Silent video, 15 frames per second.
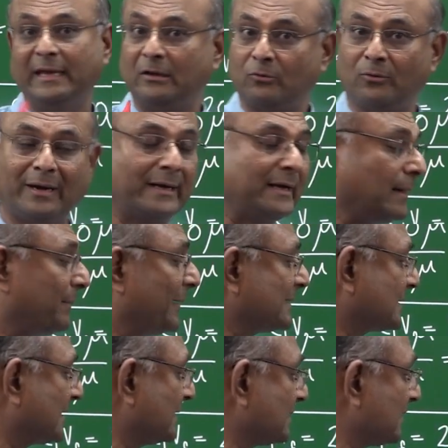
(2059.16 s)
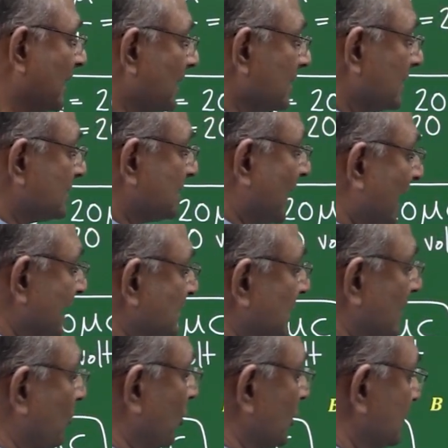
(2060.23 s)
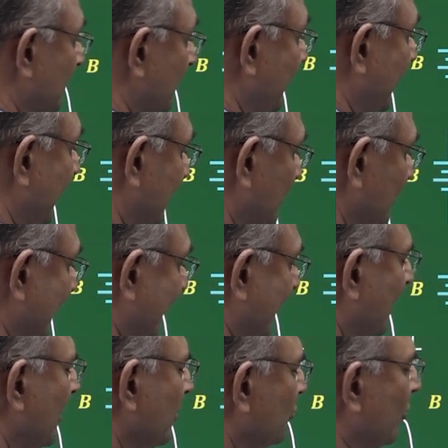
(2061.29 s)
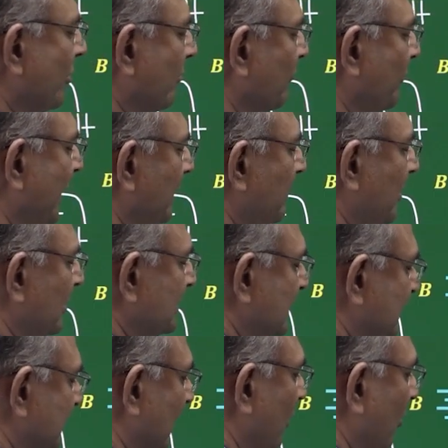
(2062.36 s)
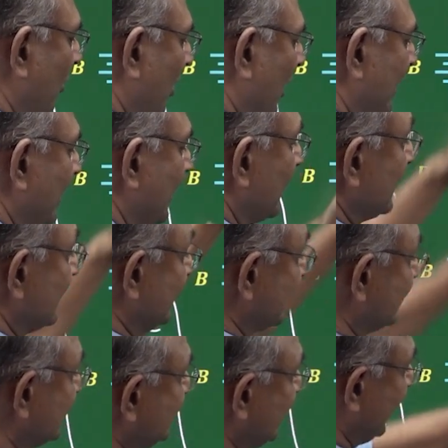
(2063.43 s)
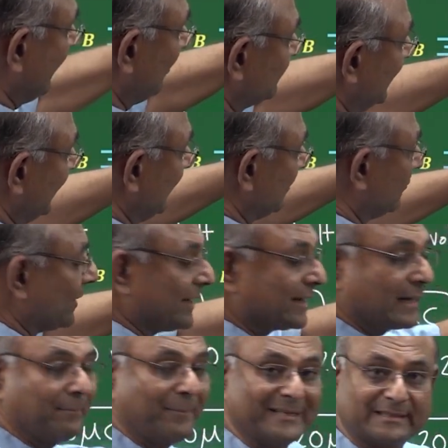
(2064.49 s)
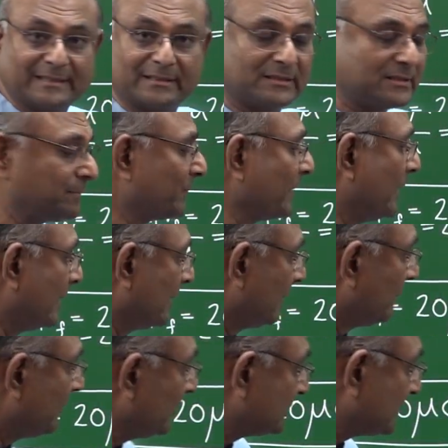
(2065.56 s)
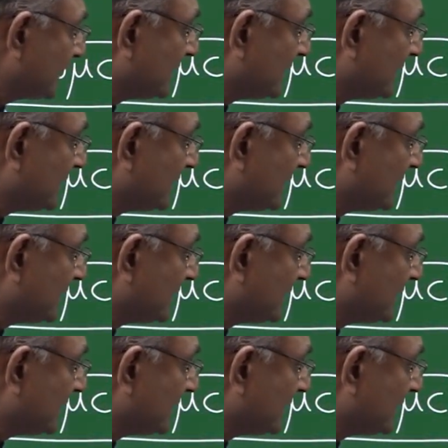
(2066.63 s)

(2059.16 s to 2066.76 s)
equivalent capacitance. The charge that goes from here to there, you don't have to worry because it's still on this side of the equivalent capacitance. When you say